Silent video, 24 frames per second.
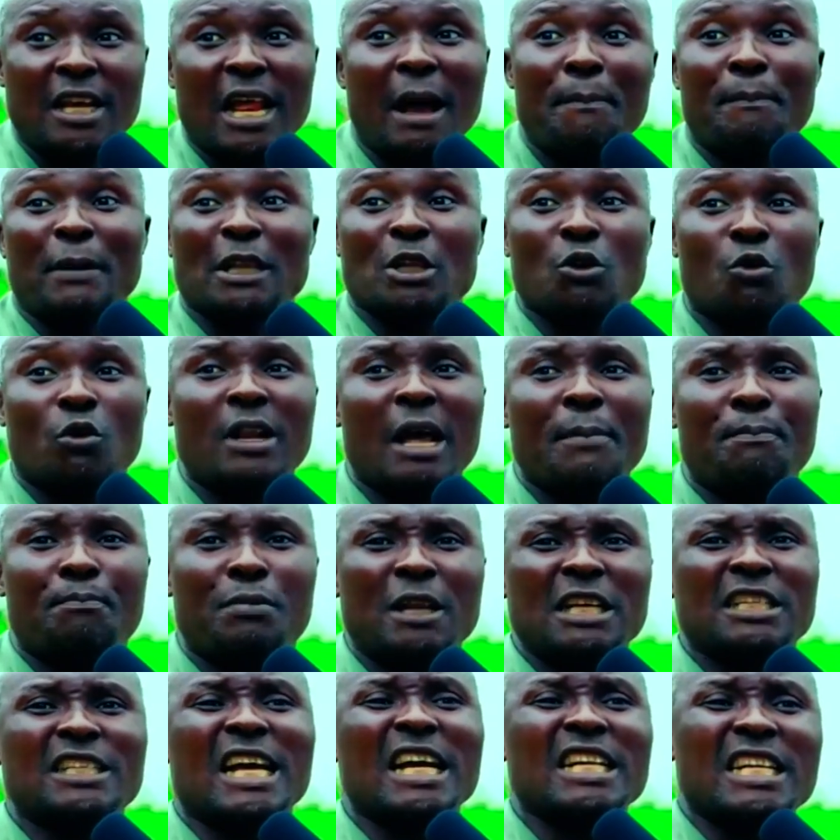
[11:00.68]
in that particular
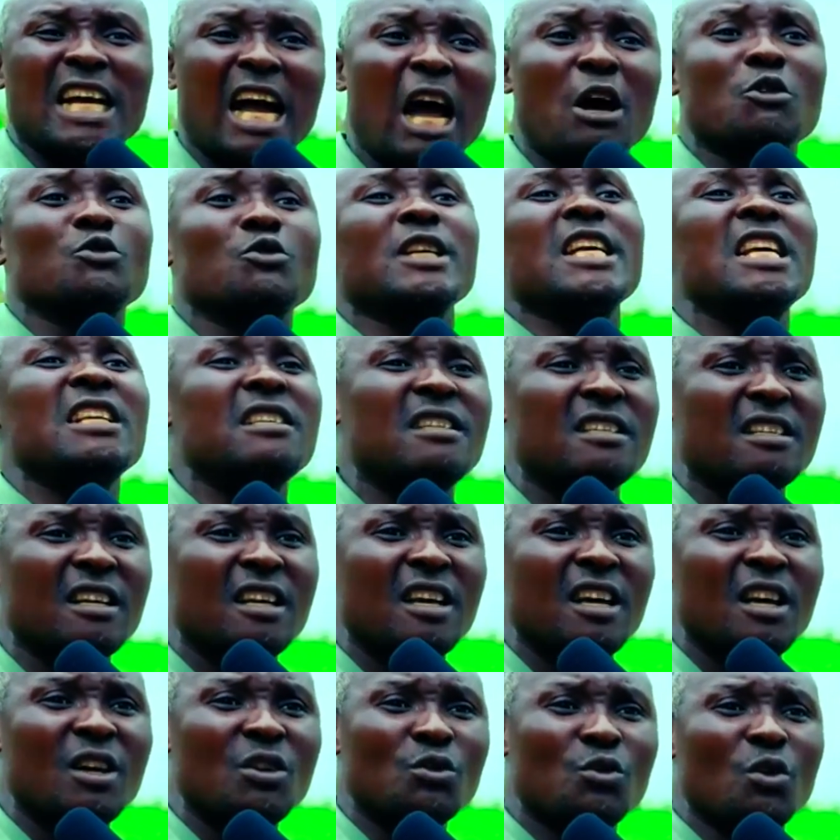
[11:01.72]
place that the house is.
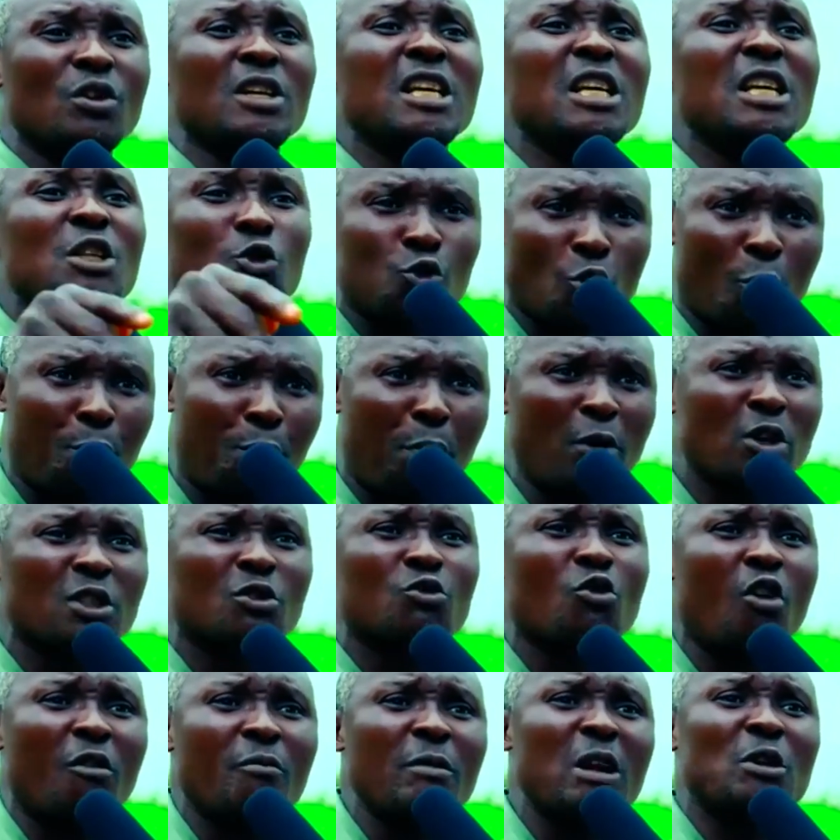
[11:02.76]
So it's
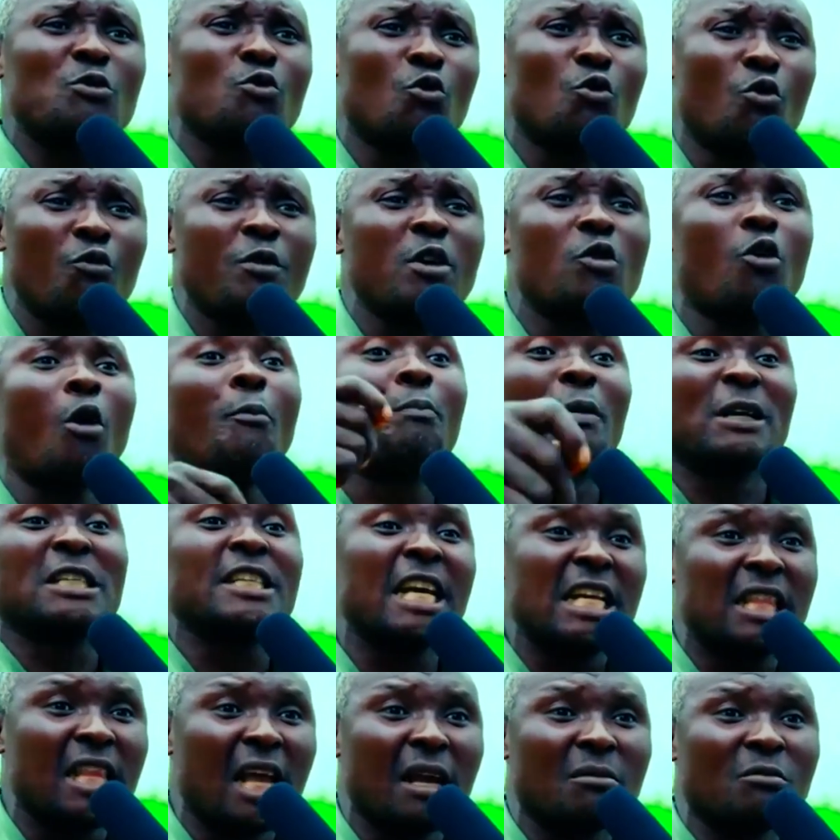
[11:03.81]
supposed government will
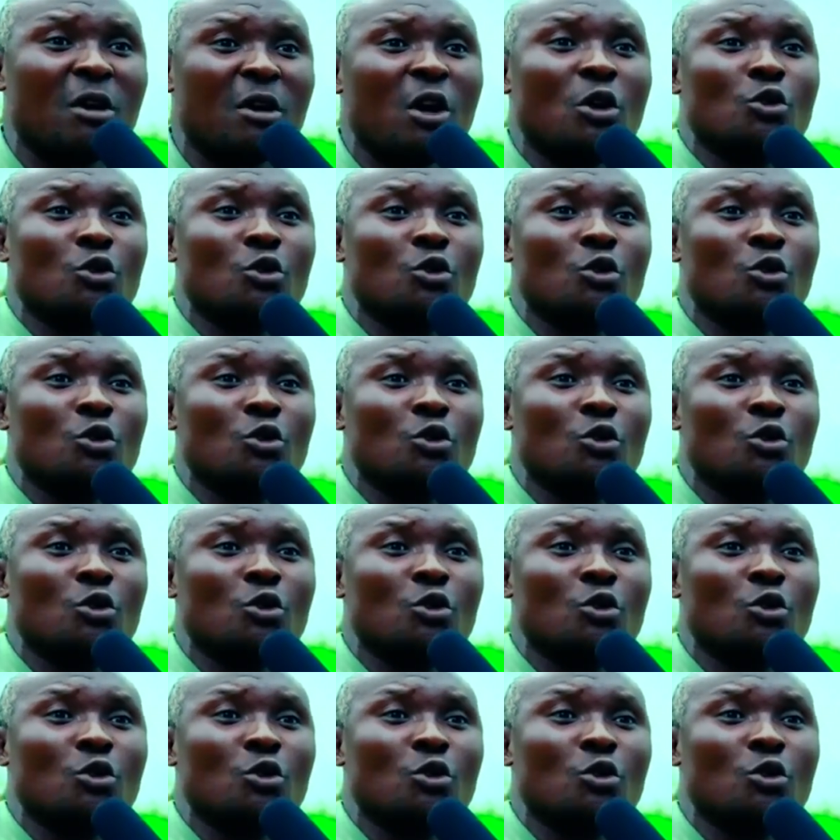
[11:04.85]
compensate them